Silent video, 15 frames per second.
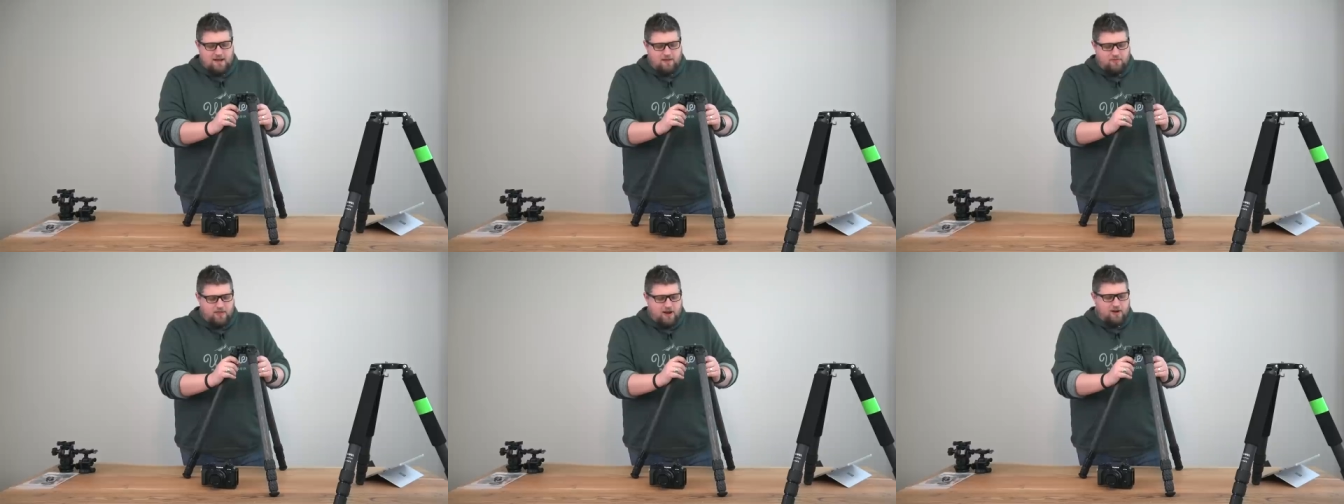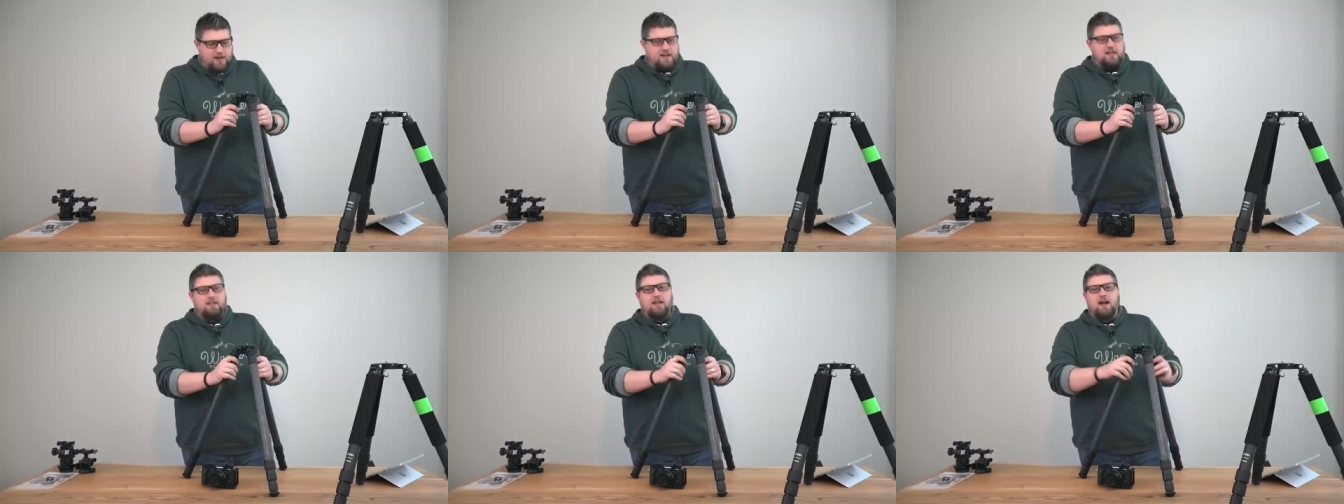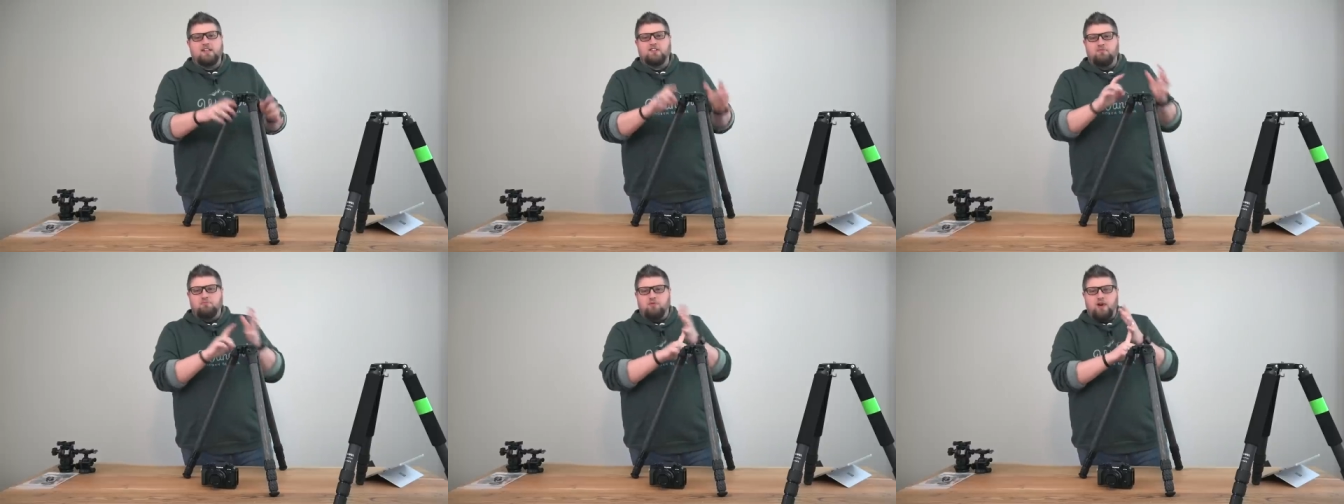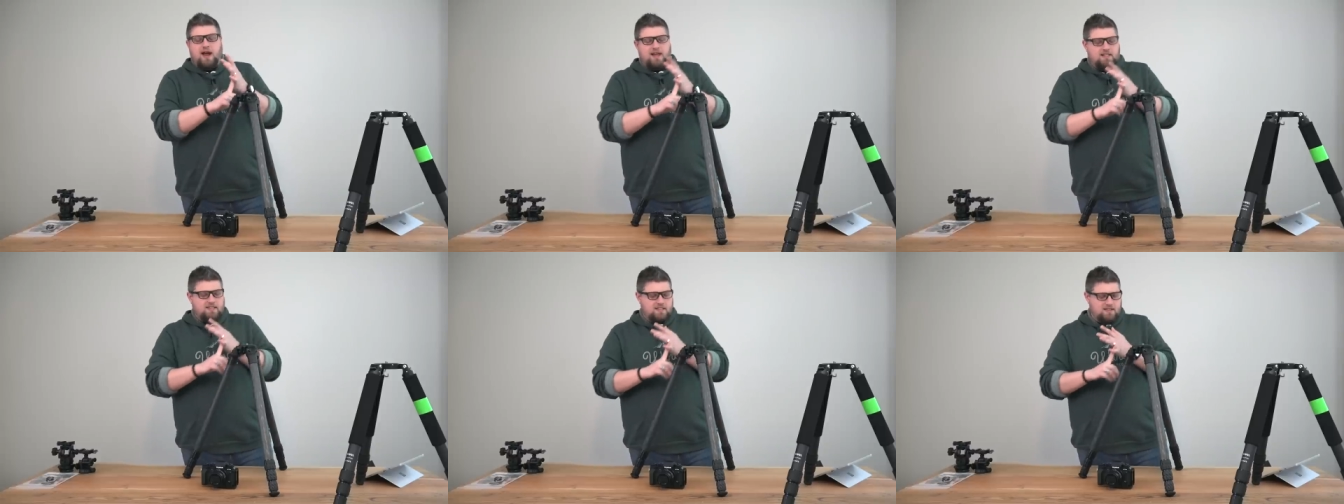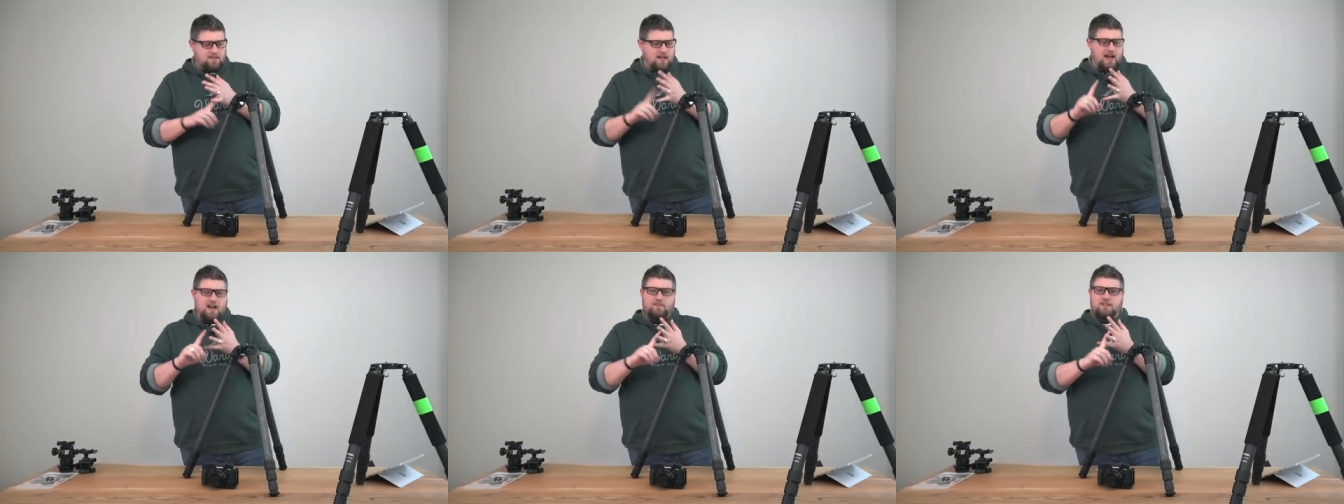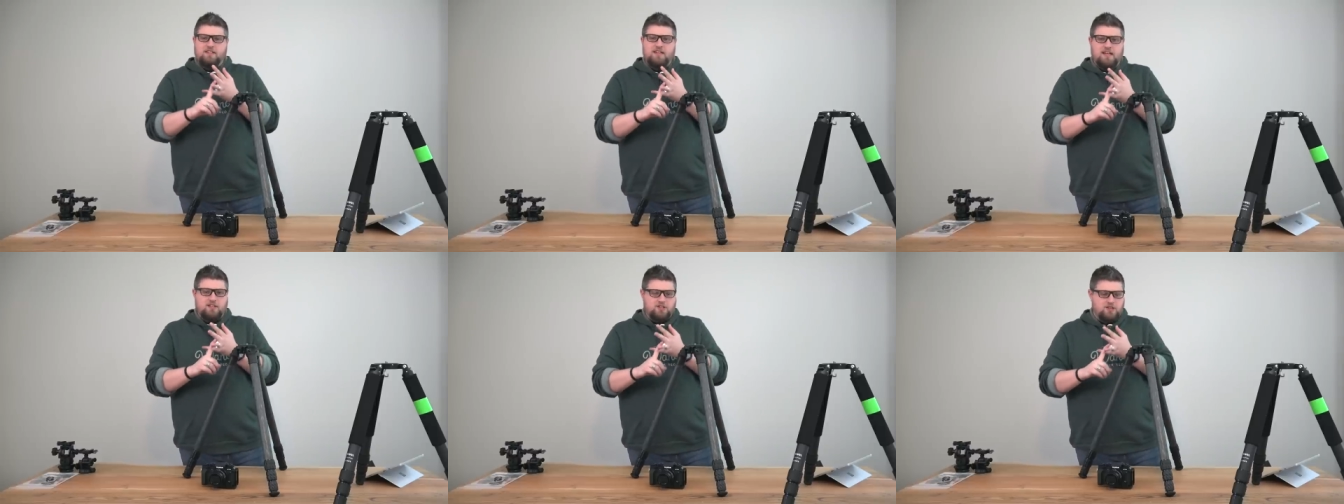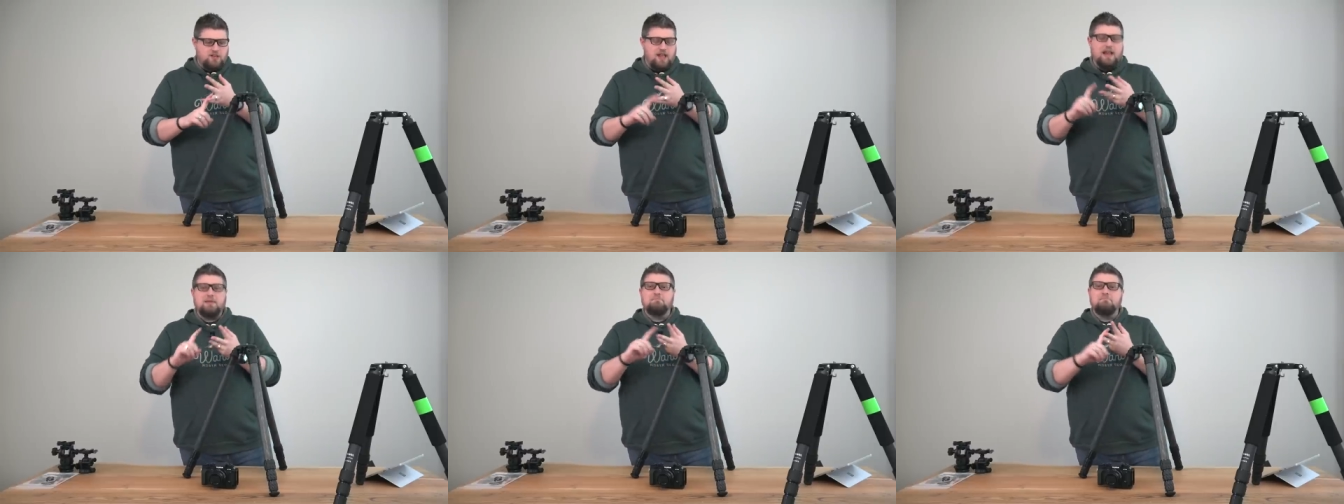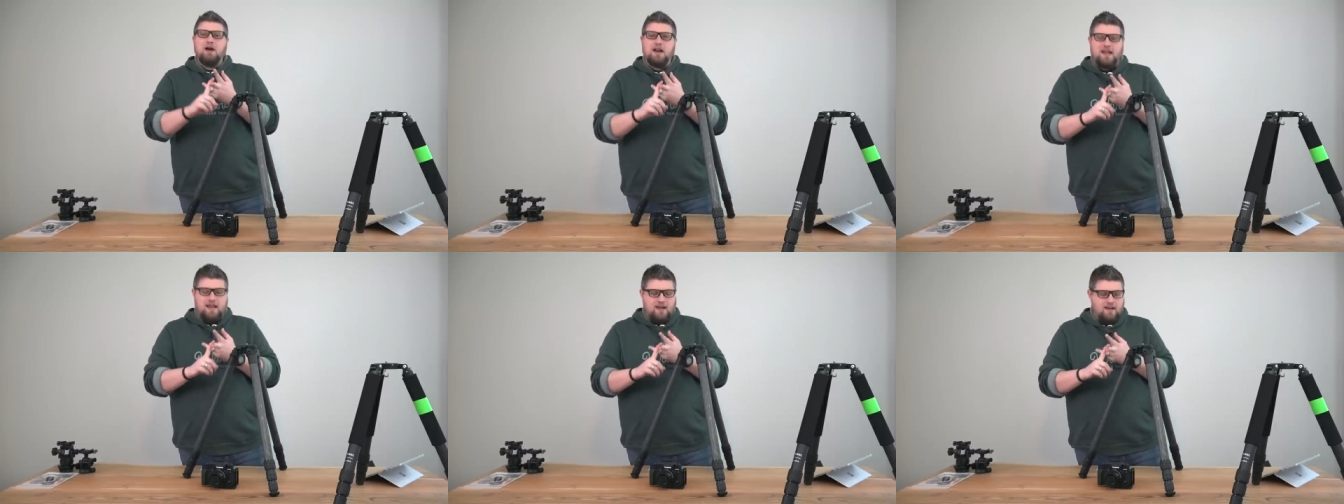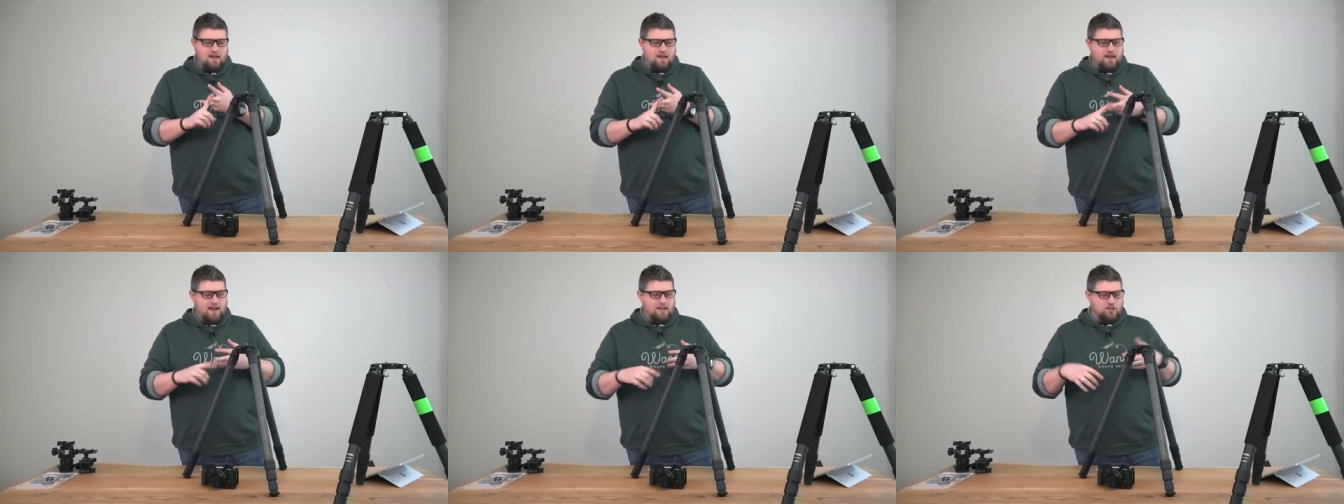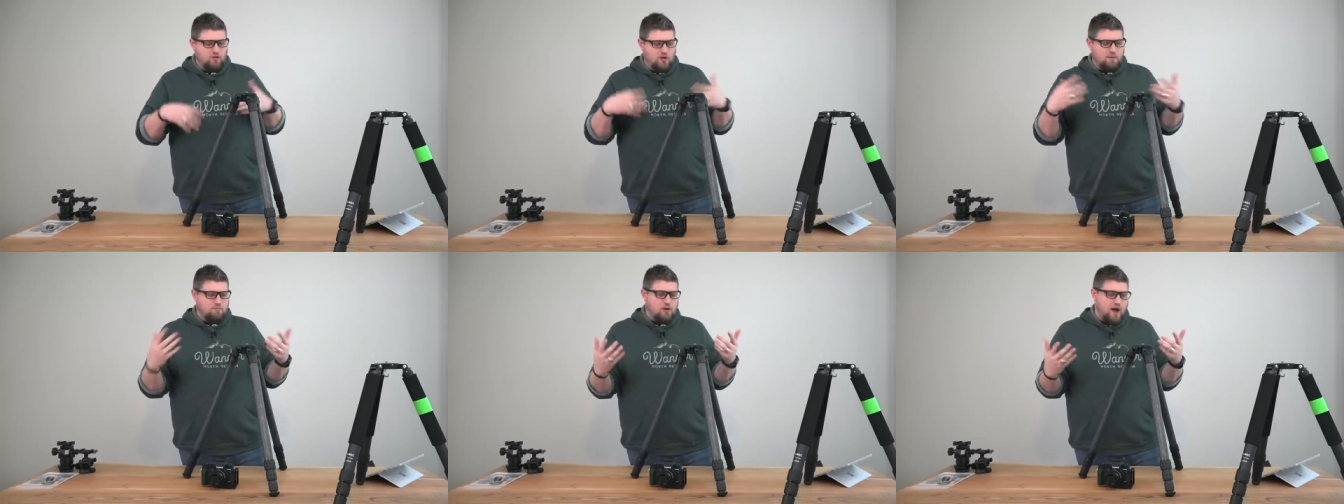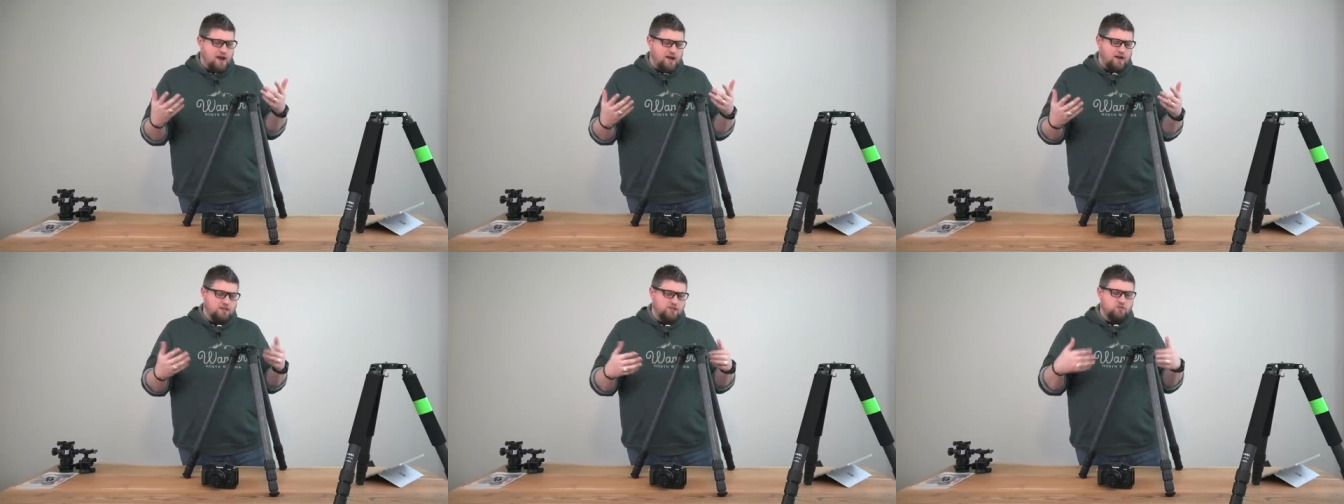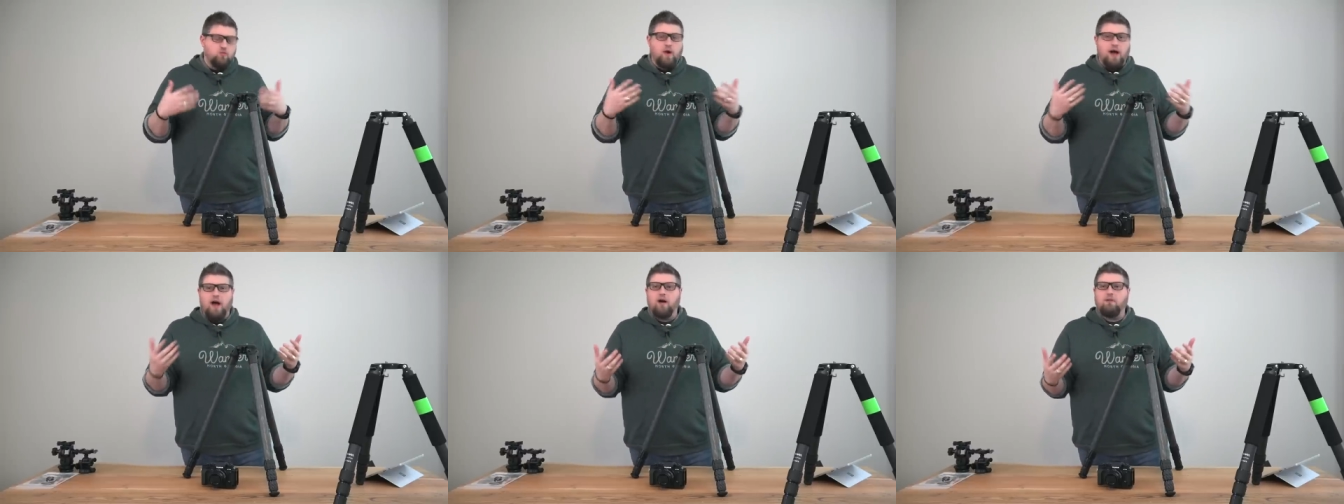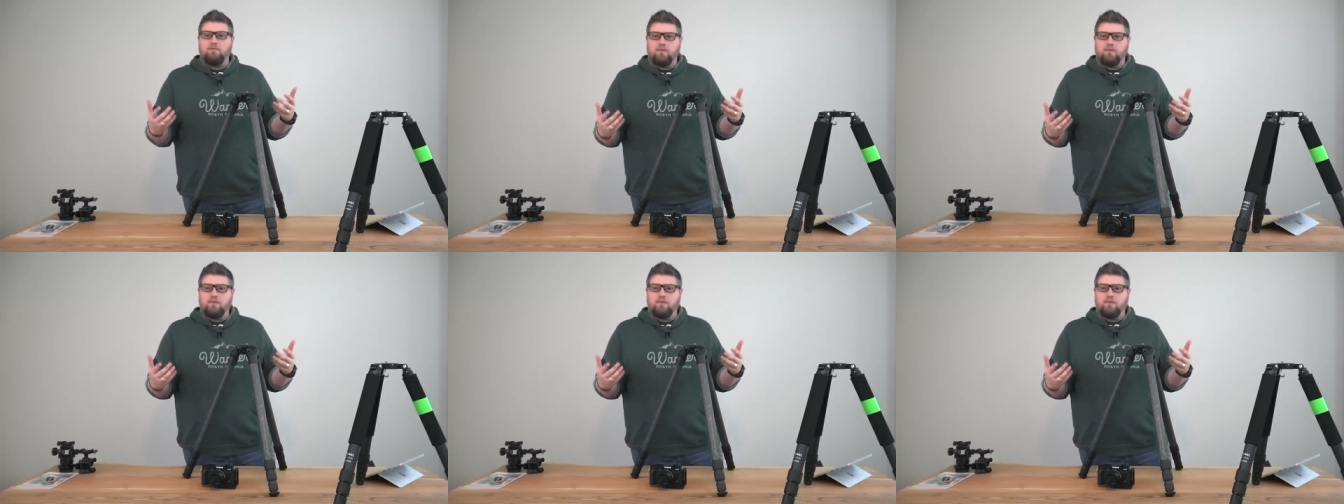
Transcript: out there getting lots of press, a lot of attention, a lot of money, and doing products well,